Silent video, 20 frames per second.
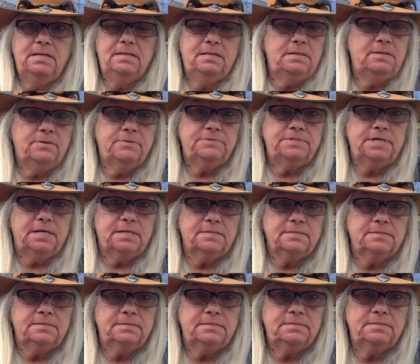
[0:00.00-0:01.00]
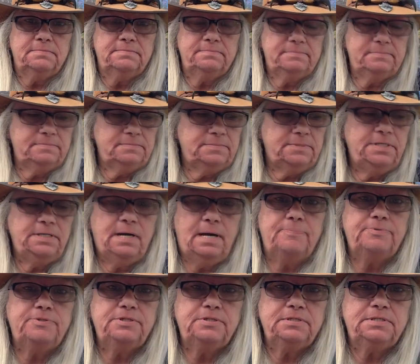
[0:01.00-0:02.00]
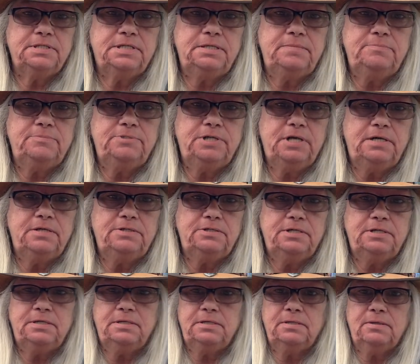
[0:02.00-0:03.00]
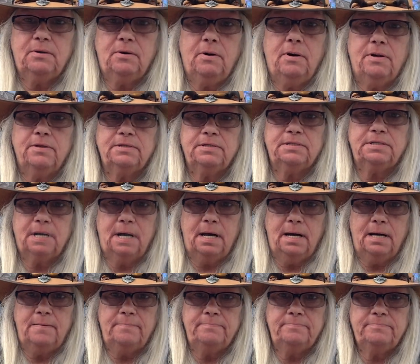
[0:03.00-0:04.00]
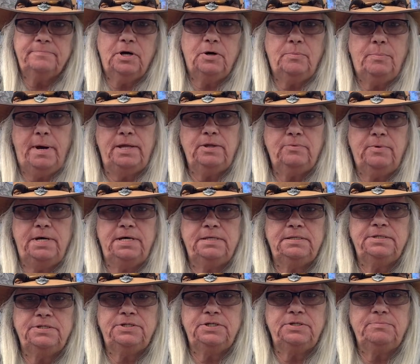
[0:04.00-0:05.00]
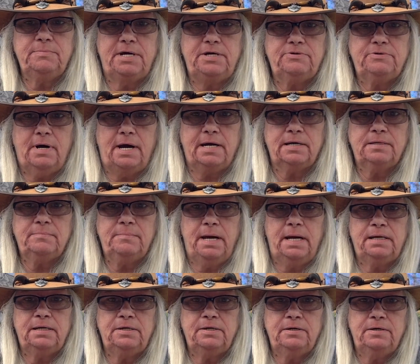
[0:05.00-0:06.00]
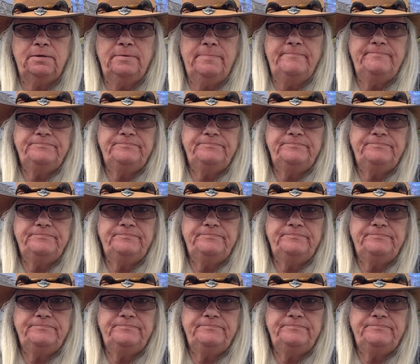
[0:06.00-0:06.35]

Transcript: No telling. The options keep changing all the time. Oh, by the way, this is my dragon bath here.